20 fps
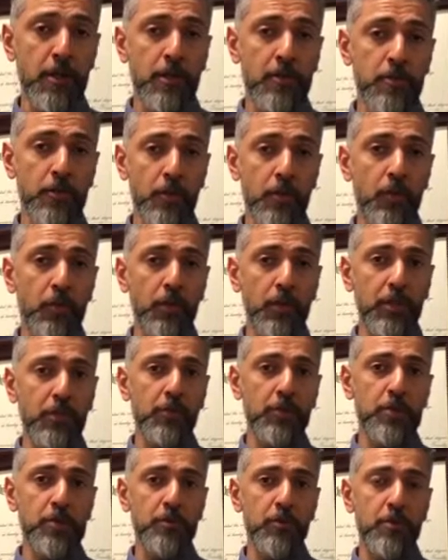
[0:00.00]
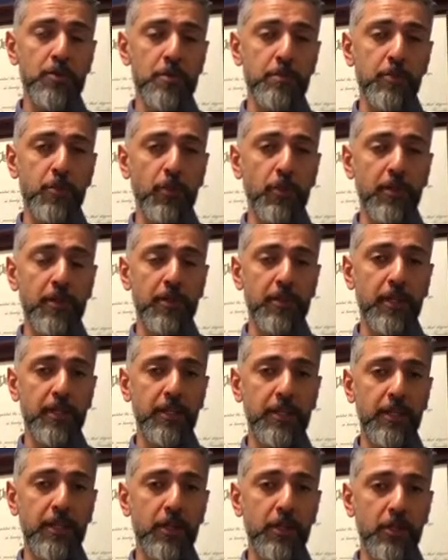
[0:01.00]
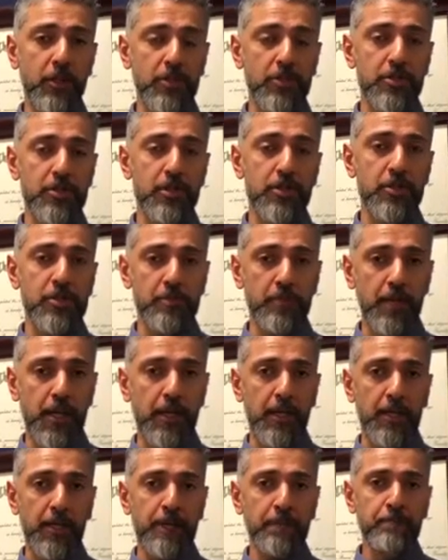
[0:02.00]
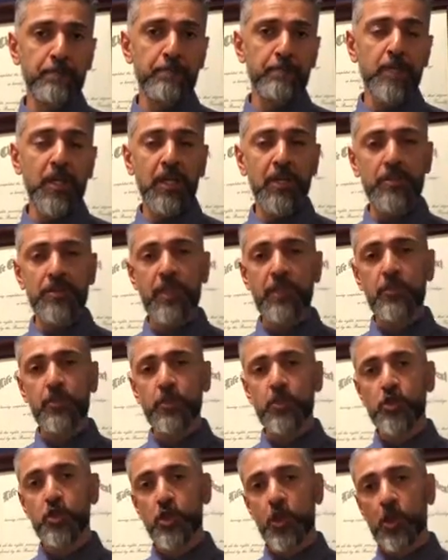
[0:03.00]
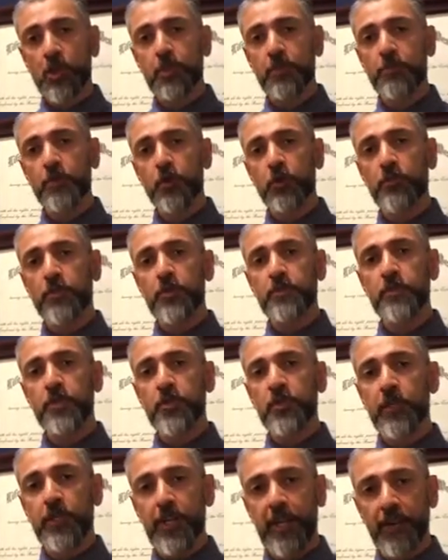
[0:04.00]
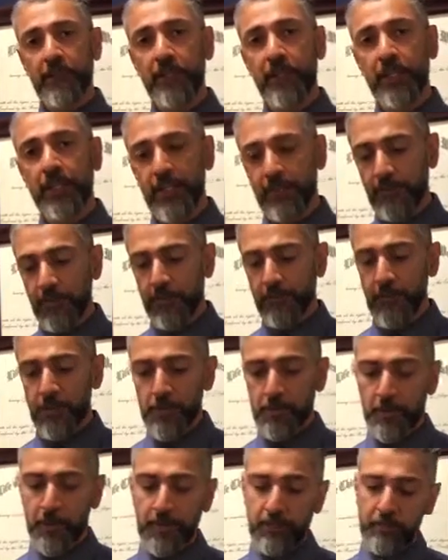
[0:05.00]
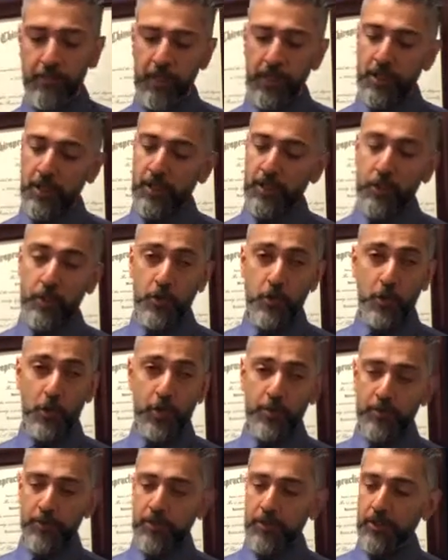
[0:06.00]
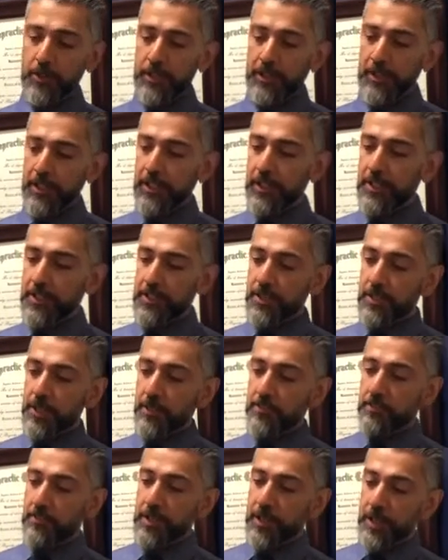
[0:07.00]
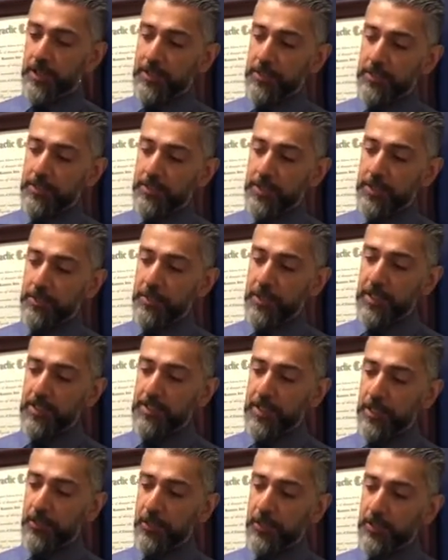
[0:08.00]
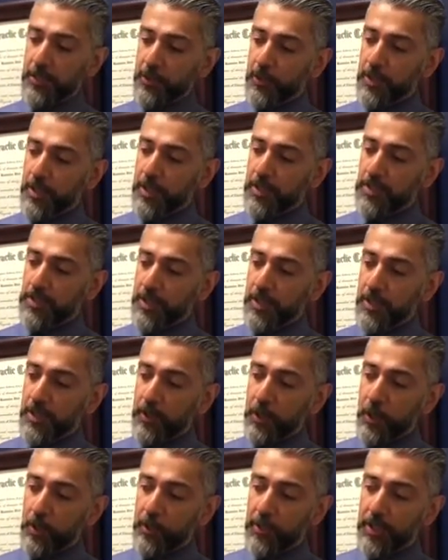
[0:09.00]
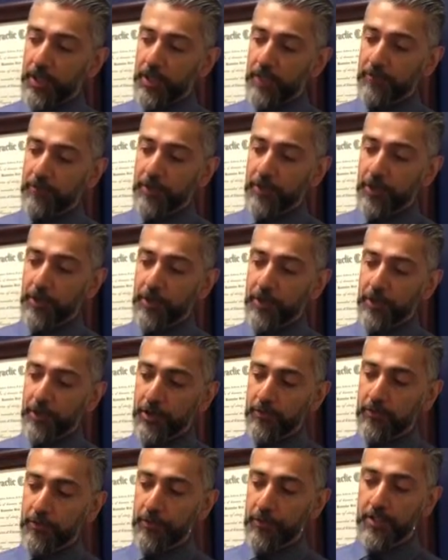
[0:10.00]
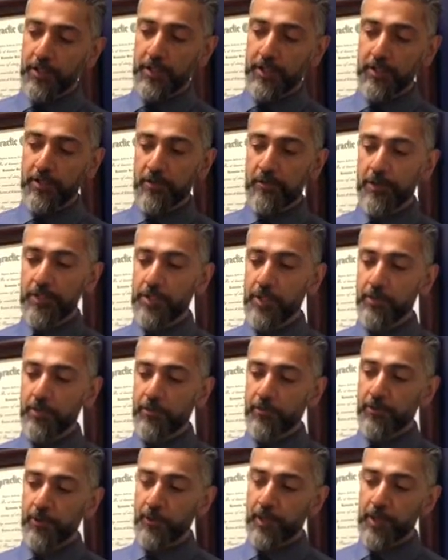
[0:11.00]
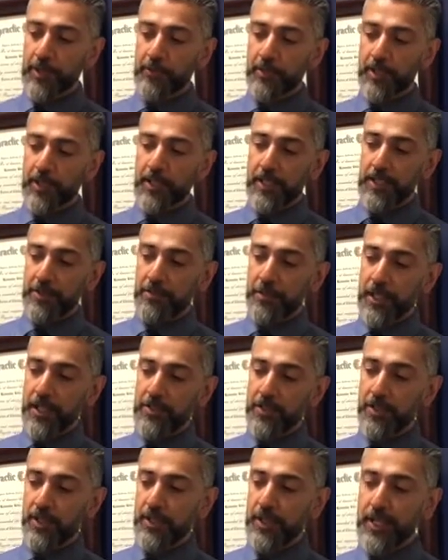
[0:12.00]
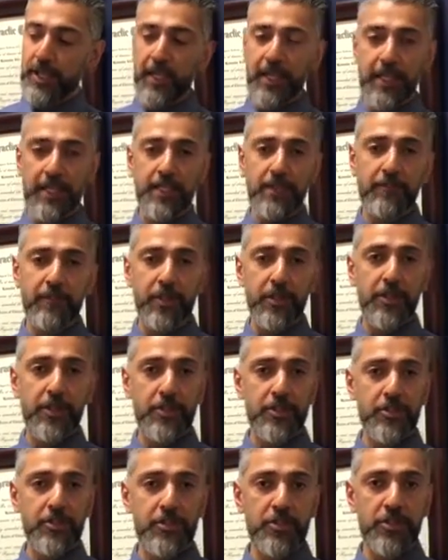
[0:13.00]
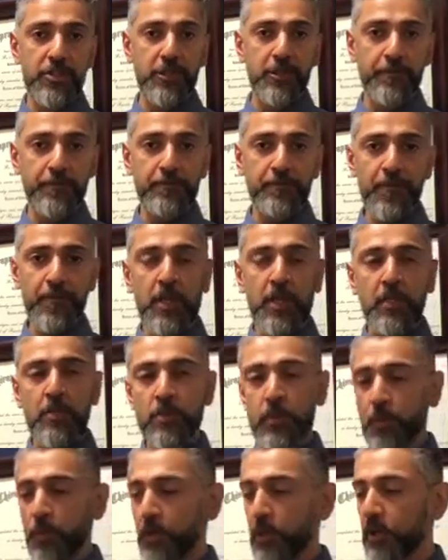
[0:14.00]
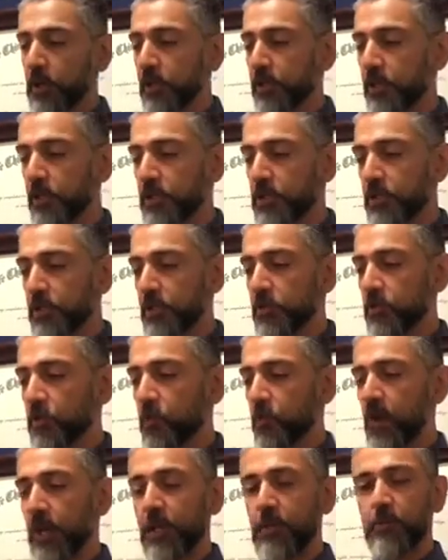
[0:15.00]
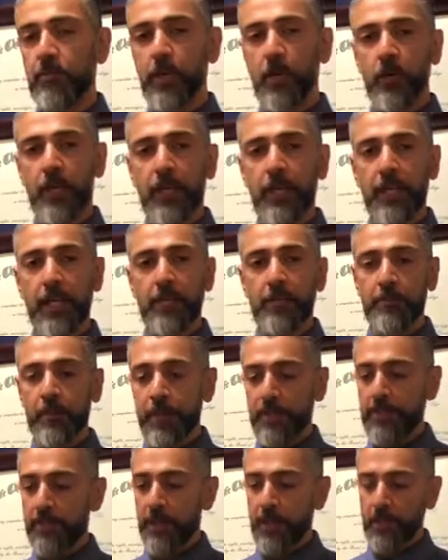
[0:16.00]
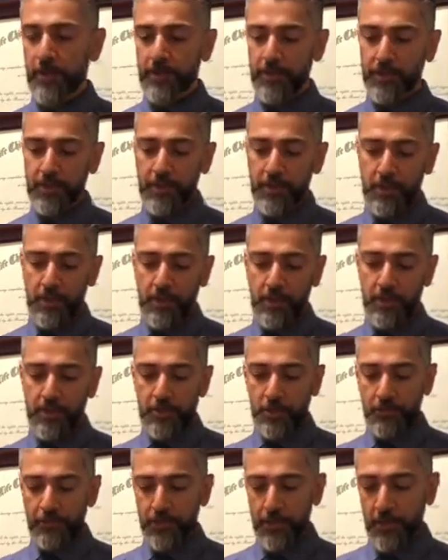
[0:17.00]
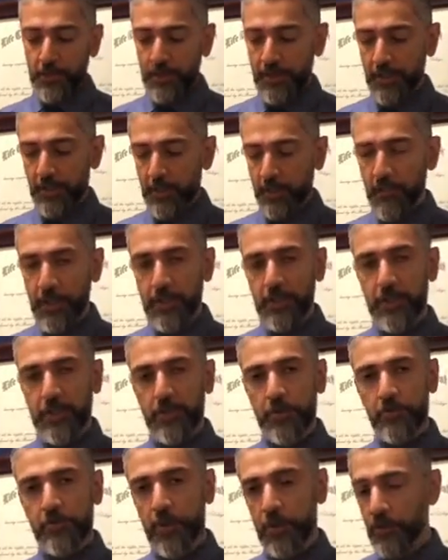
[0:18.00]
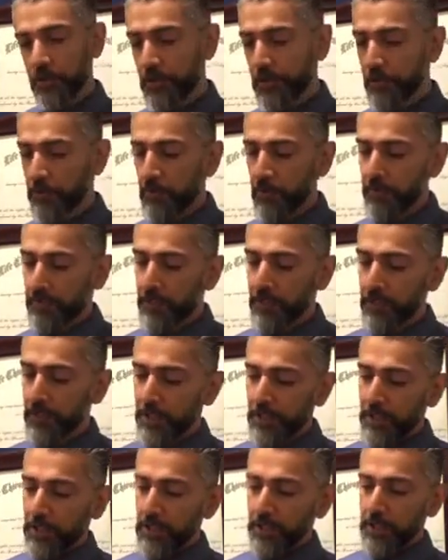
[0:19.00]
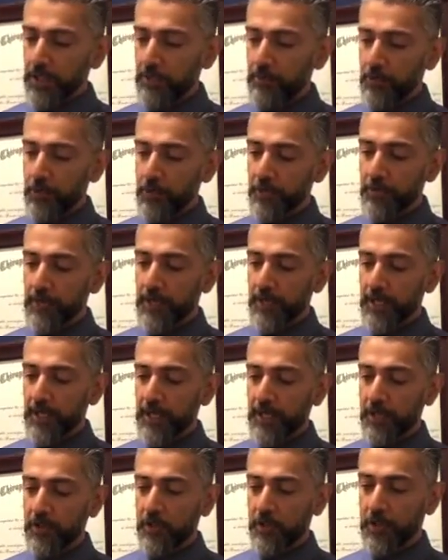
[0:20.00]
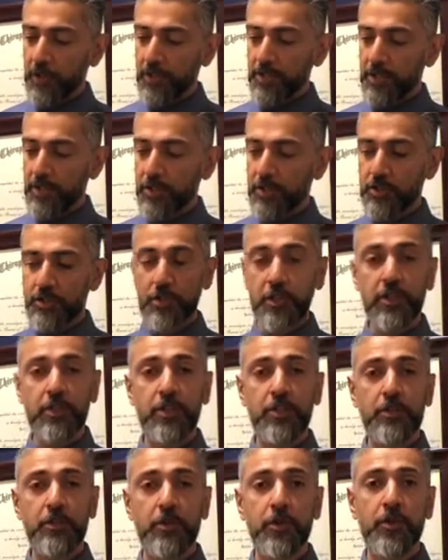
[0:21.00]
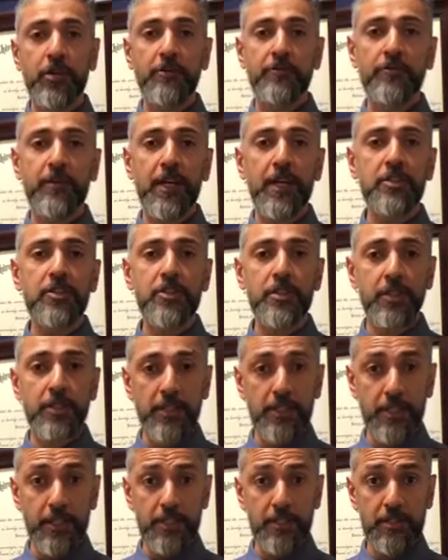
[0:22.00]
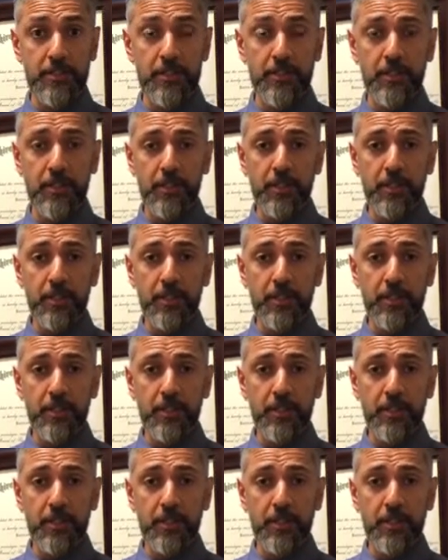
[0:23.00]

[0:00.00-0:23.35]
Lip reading: So really what's the most important thing that occurs in the spine is that there's shock absorbers between every level of our spine. Normal is a disc space that really creates an opening for our nerve root. The intervertebral foramen is based on the height of our discs here. So what occurs is when bone alignment is healthy. So if we look at the way these bones are moving, they're moving and causing circulatory effects to the disc.